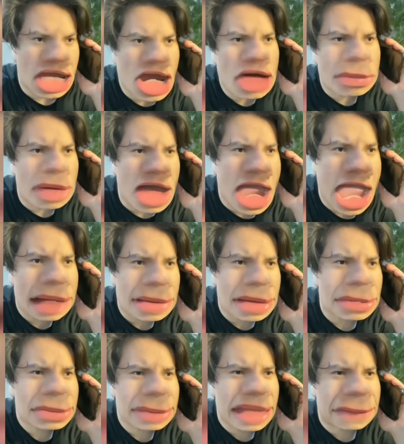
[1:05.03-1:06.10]
No, mom,
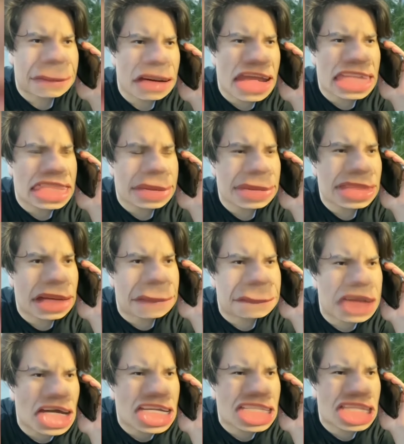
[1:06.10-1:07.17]
I'm with my friend, leave me the
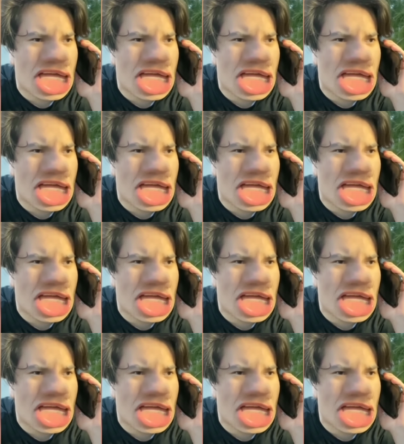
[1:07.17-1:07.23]
fuck